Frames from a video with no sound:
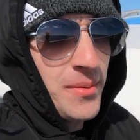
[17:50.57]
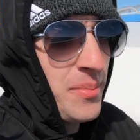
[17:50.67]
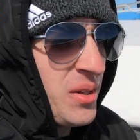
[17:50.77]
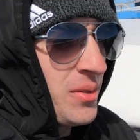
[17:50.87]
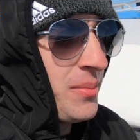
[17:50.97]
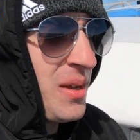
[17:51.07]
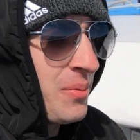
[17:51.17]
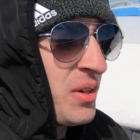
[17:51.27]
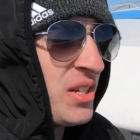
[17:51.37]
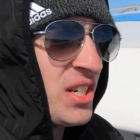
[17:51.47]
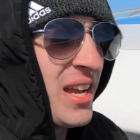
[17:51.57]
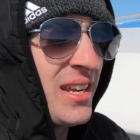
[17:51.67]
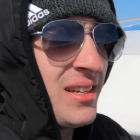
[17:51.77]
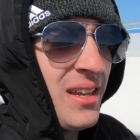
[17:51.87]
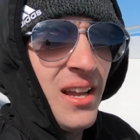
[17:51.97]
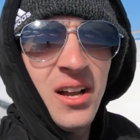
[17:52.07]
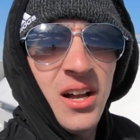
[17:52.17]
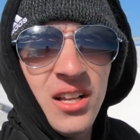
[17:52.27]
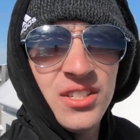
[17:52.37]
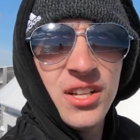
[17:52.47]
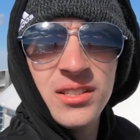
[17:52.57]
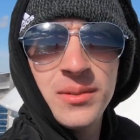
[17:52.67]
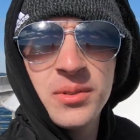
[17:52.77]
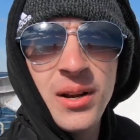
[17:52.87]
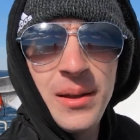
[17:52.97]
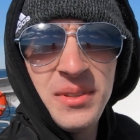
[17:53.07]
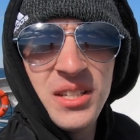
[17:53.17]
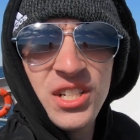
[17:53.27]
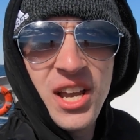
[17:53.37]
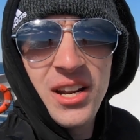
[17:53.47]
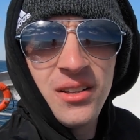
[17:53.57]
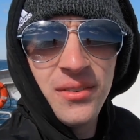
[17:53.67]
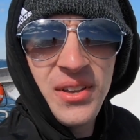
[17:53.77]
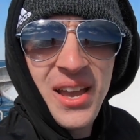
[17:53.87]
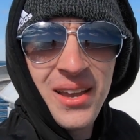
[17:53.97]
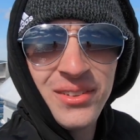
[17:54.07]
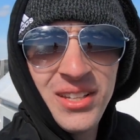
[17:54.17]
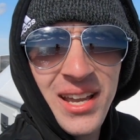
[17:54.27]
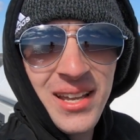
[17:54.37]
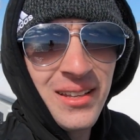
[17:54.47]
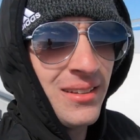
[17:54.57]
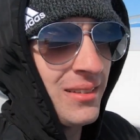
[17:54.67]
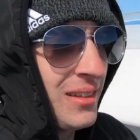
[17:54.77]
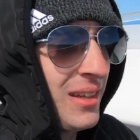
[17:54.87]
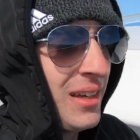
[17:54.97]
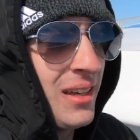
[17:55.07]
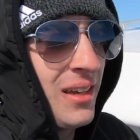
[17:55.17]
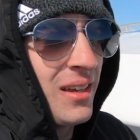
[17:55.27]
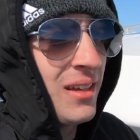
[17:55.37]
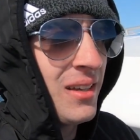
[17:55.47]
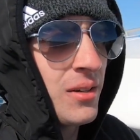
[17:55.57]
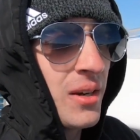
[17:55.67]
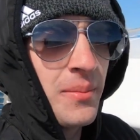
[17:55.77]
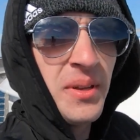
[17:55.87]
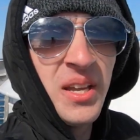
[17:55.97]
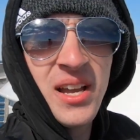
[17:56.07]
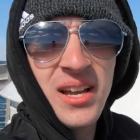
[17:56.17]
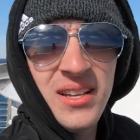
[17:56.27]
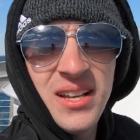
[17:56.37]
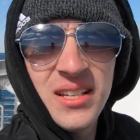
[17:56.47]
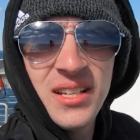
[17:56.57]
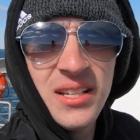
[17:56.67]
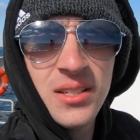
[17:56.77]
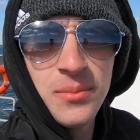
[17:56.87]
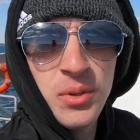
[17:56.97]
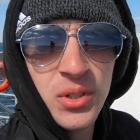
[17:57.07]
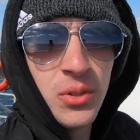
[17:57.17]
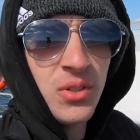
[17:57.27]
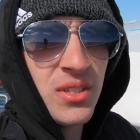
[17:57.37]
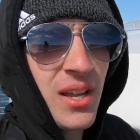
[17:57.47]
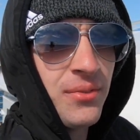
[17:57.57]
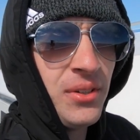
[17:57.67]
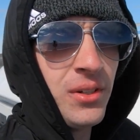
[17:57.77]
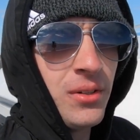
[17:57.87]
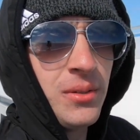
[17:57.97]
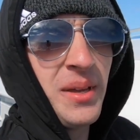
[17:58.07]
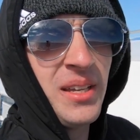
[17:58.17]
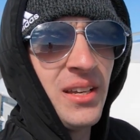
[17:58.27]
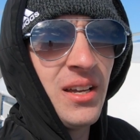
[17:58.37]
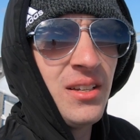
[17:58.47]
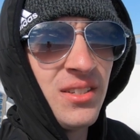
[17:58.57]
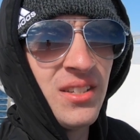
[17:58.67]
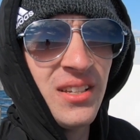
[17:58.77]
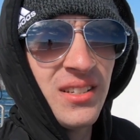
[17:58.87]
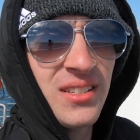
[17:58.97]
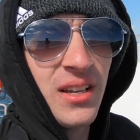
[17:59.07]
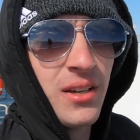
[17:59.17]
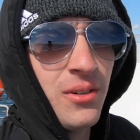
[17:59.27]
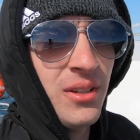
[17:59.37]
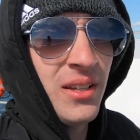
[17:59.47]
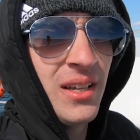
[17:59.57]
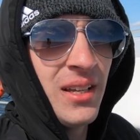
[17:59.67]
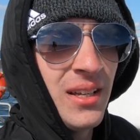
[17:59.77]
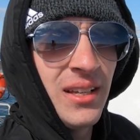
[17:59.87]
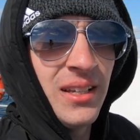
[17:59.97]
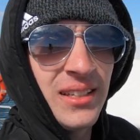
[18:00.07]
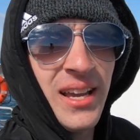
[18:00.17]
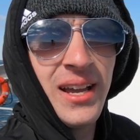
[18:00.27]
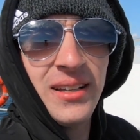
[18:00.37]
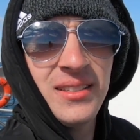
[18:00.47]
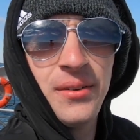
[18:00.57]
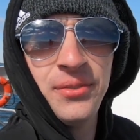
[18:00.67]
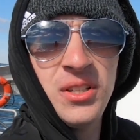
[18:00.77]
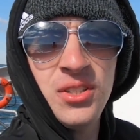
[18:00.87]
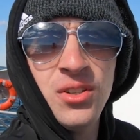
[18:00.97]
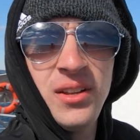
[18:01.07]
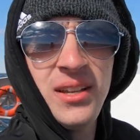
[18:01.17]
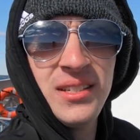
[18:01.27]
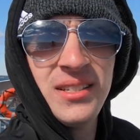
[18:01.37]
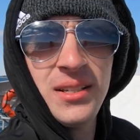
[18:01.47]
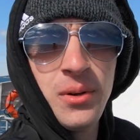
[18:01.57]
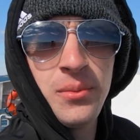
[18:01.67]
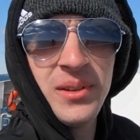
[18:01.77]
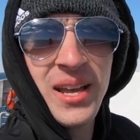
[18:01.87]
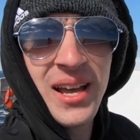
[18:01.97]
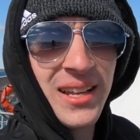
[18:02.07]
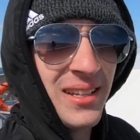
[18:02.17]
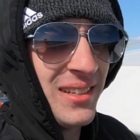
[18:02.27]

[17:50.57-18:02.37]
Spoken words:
Both would be appreciated. Also, subscribe to the channel if you haven't yet. Gonna be seeing some more cool stuff here on the Maine coast. So yeah, definitely tune in to see what we got.